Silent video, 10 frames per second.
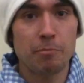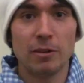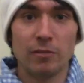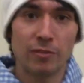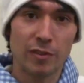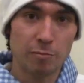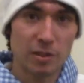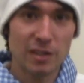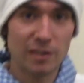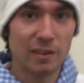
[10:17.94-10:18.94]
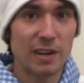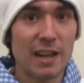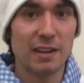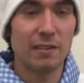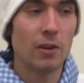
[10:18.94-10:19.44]
happen from here
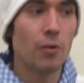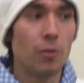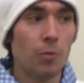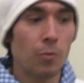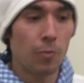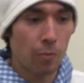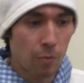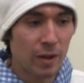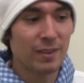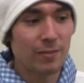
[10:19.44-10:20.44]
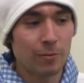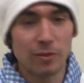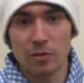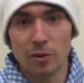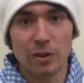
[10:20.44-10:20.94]
and know what
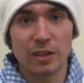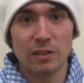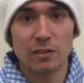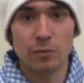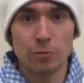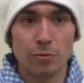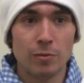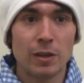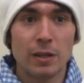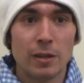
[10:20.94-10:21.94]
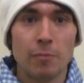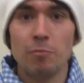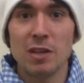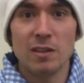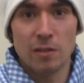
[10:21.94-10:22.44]
was going
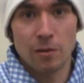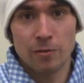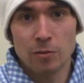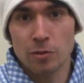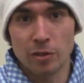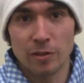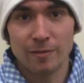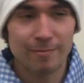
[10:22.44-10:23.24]
to be their future.